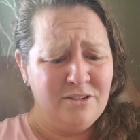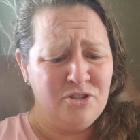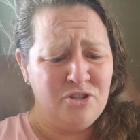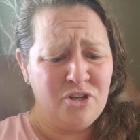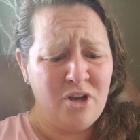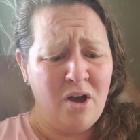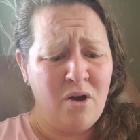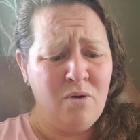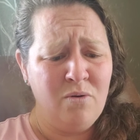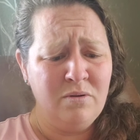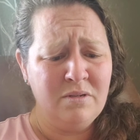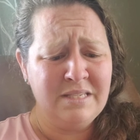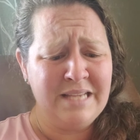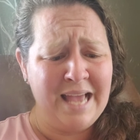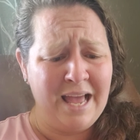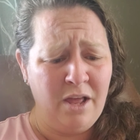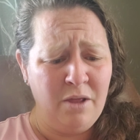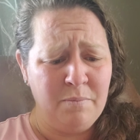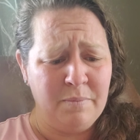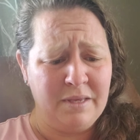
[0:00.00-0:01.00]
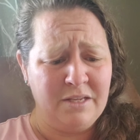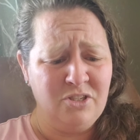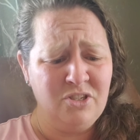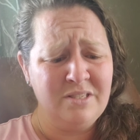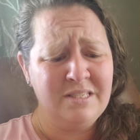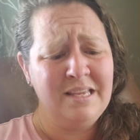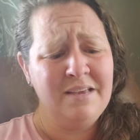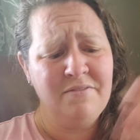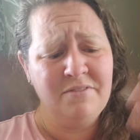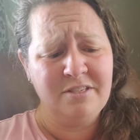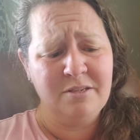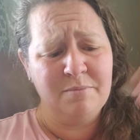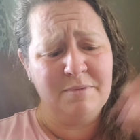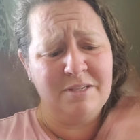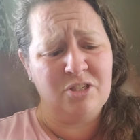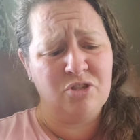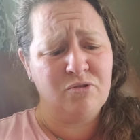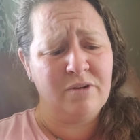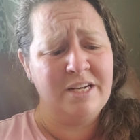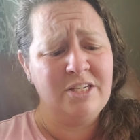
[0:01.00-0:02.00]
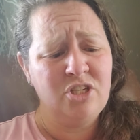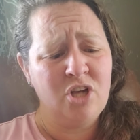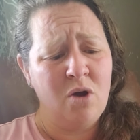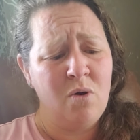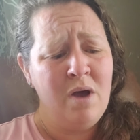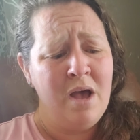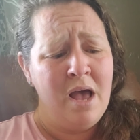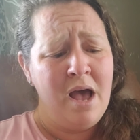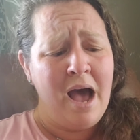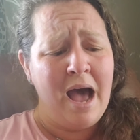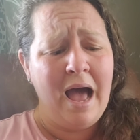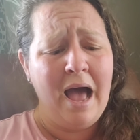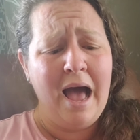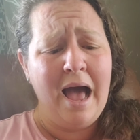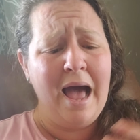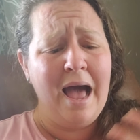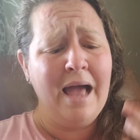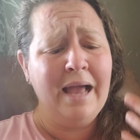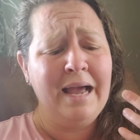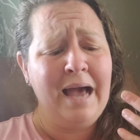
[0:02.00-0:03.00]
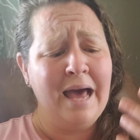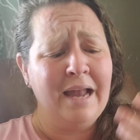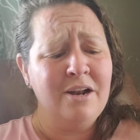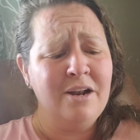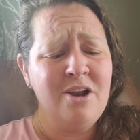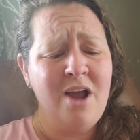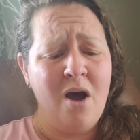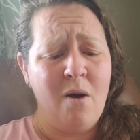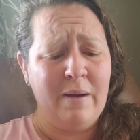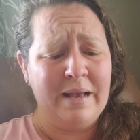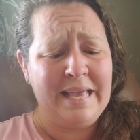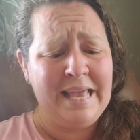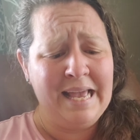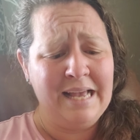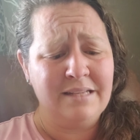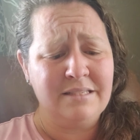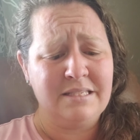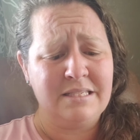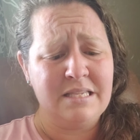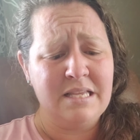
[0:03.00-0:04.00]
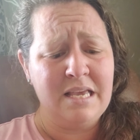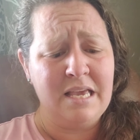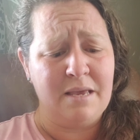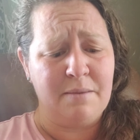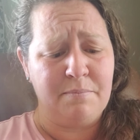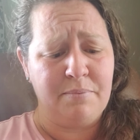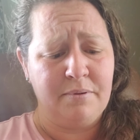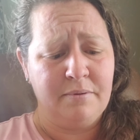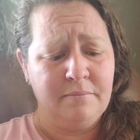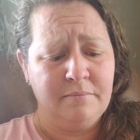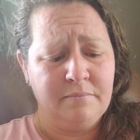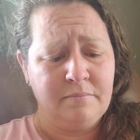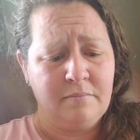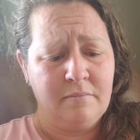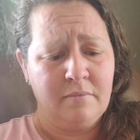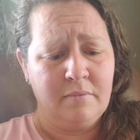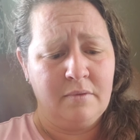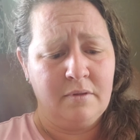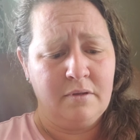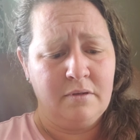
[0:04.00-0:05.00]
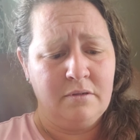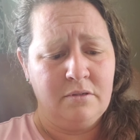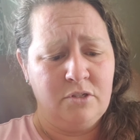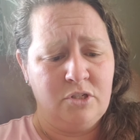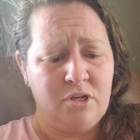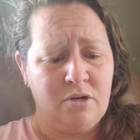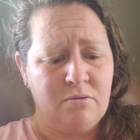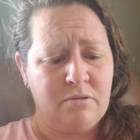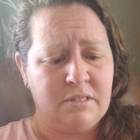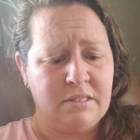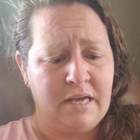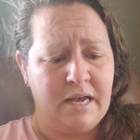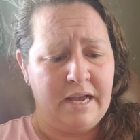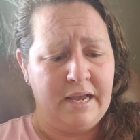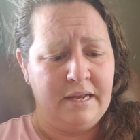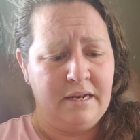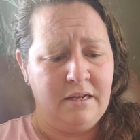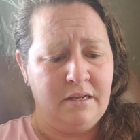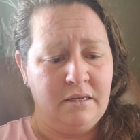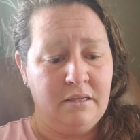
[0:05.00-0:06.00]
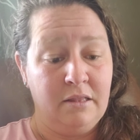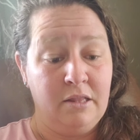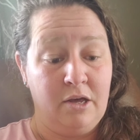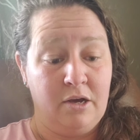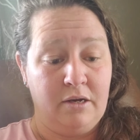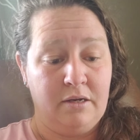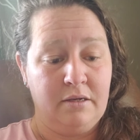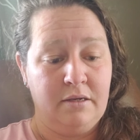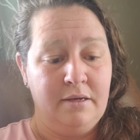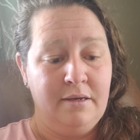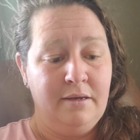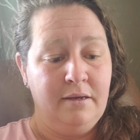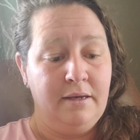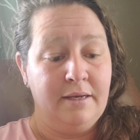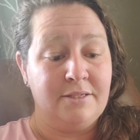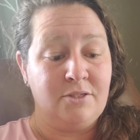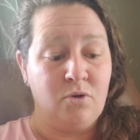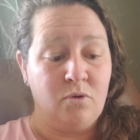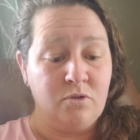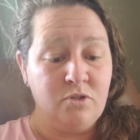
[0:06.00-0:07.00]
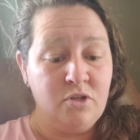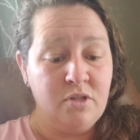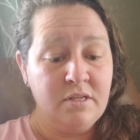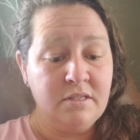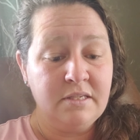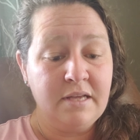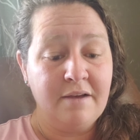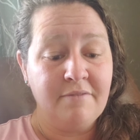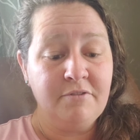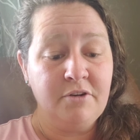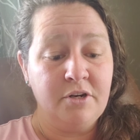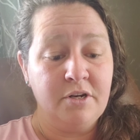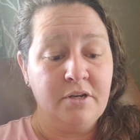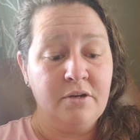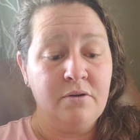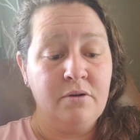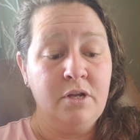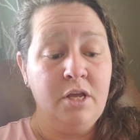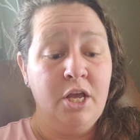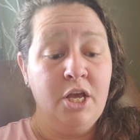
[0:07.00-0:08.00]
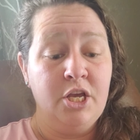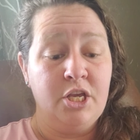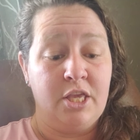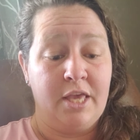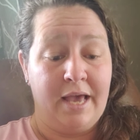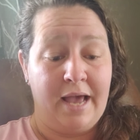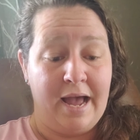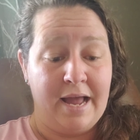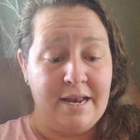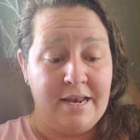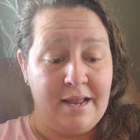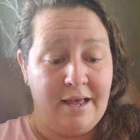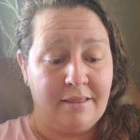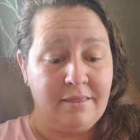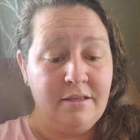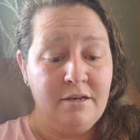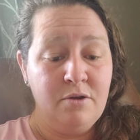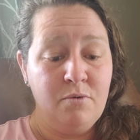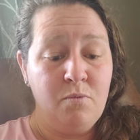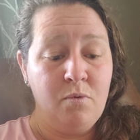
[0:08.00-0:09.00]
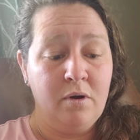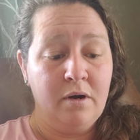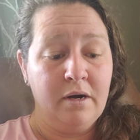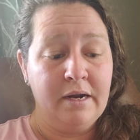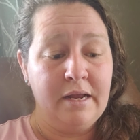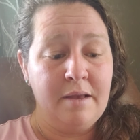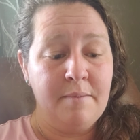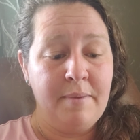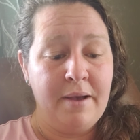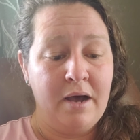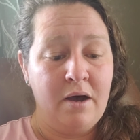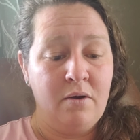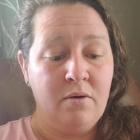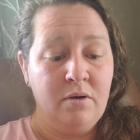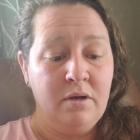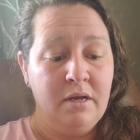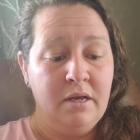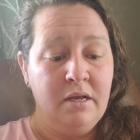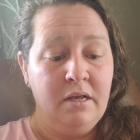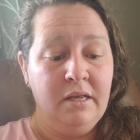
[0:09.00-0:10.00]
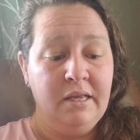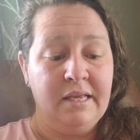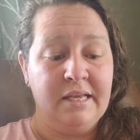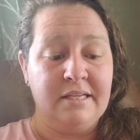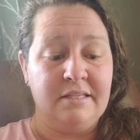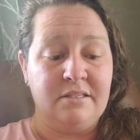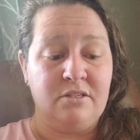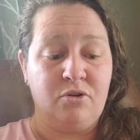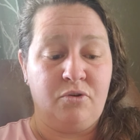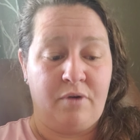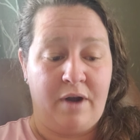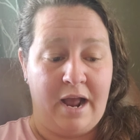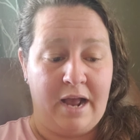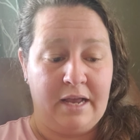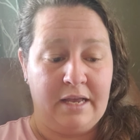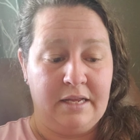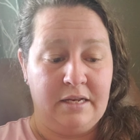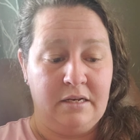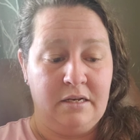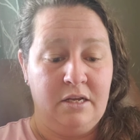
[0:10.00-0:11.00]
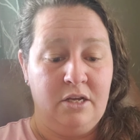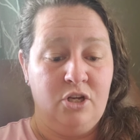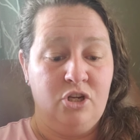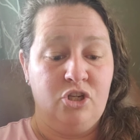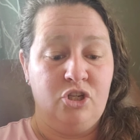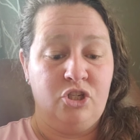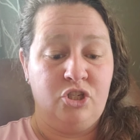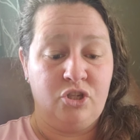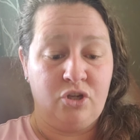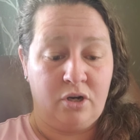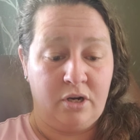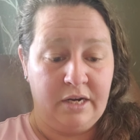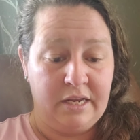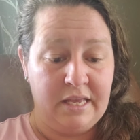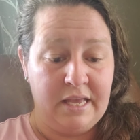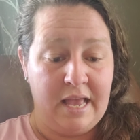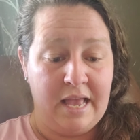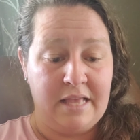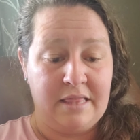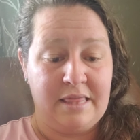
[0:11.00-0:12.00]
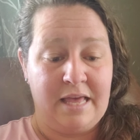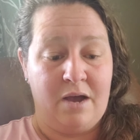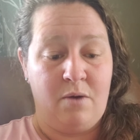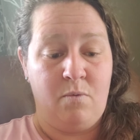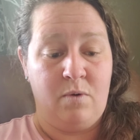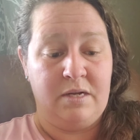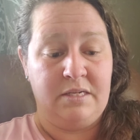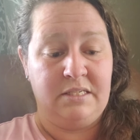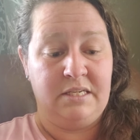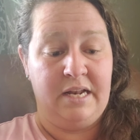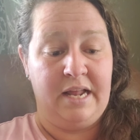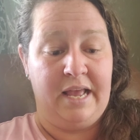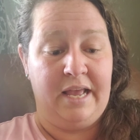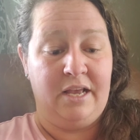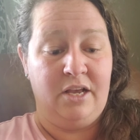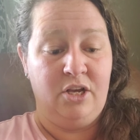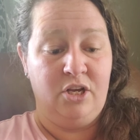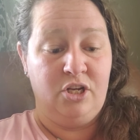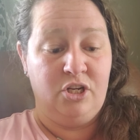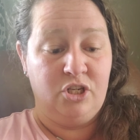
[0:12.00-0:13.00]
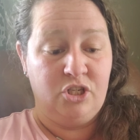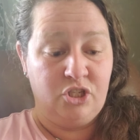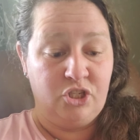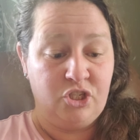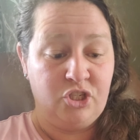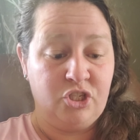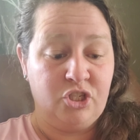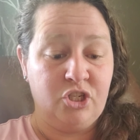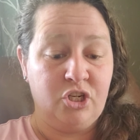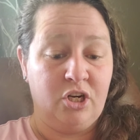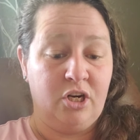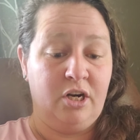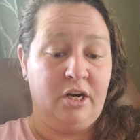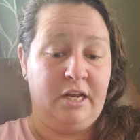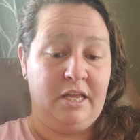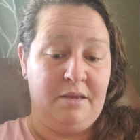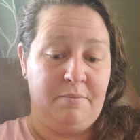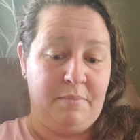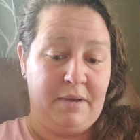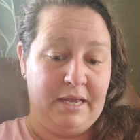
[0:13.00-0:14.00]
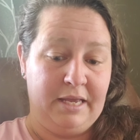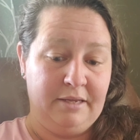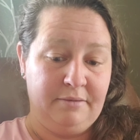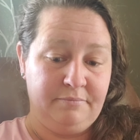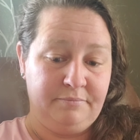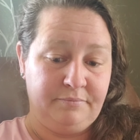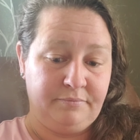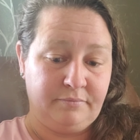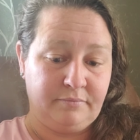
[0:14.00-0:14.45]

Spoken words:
"Joe, tell me. Just give it to me straight, Joe. I gotta know. I can't sleep." Joe sighed. "Look, I told you this afternoon. You got nothing to worry about. He's cracking. Sure he ate that one today. Sure he might."